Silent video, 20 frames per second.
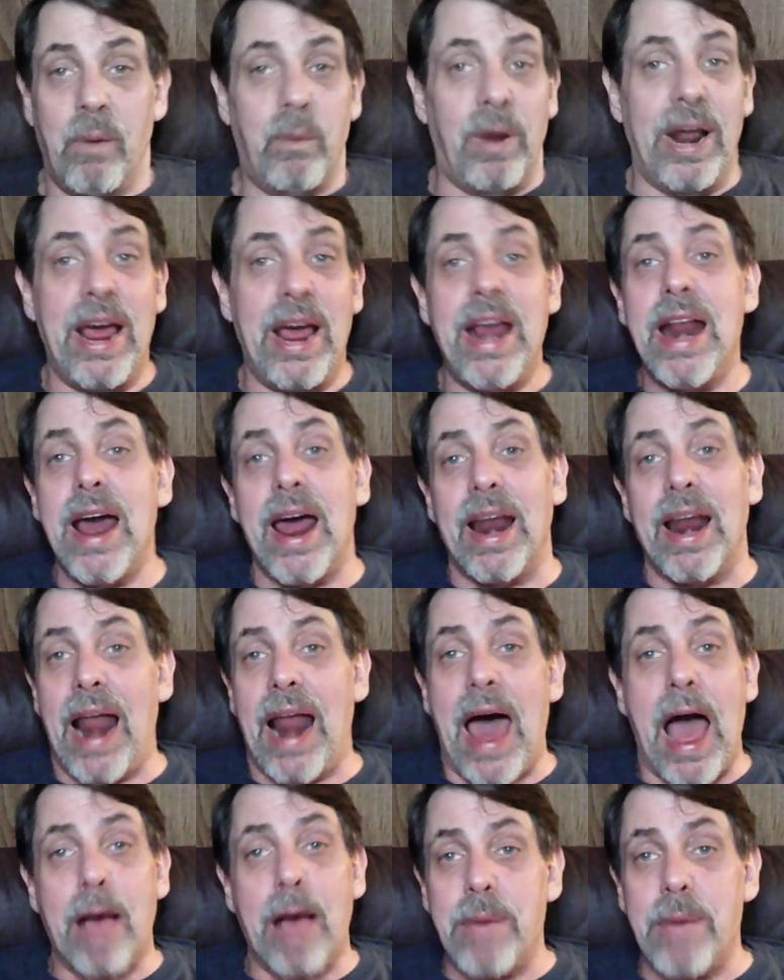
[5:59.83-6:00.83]
he doesn't
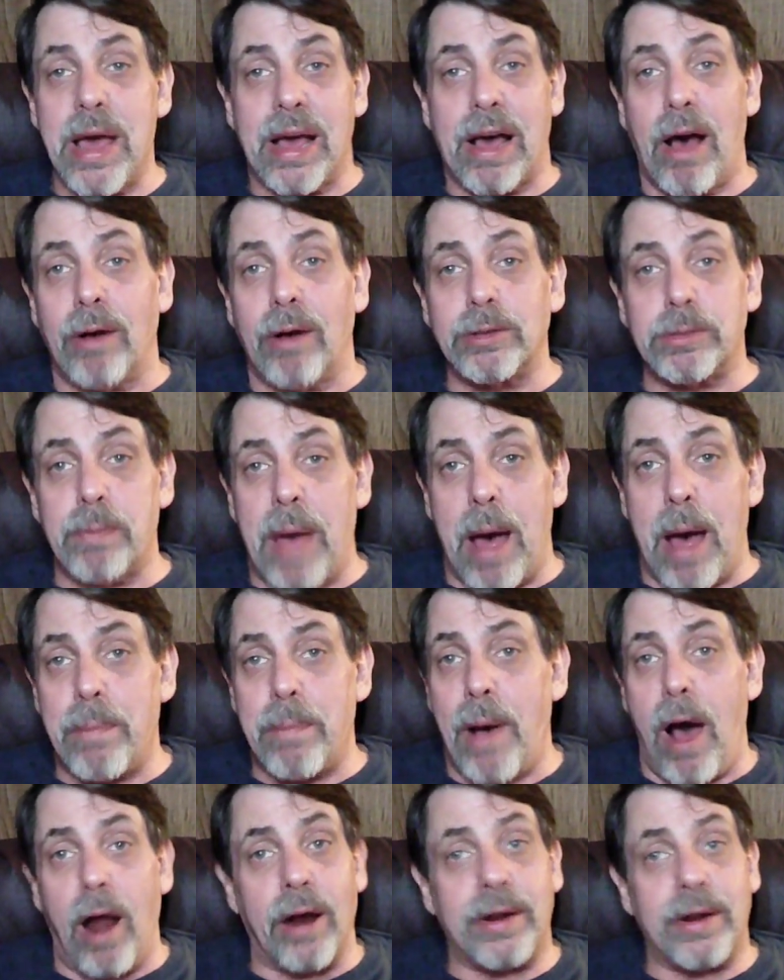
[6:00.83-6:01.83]
like me because of my
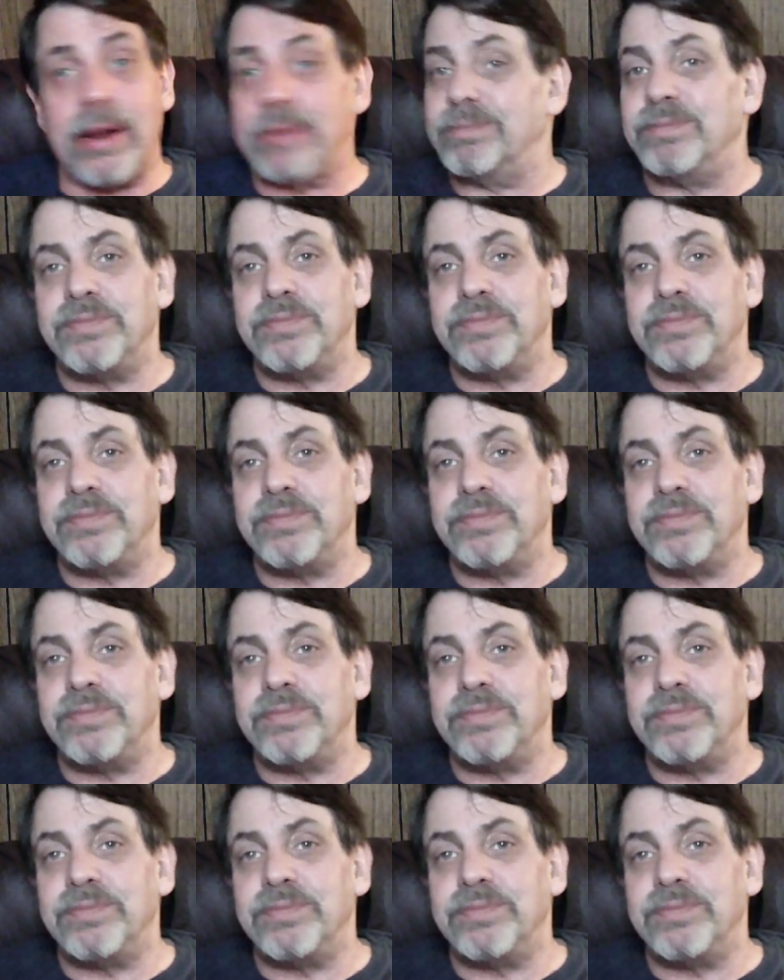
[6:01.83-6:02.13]
politics.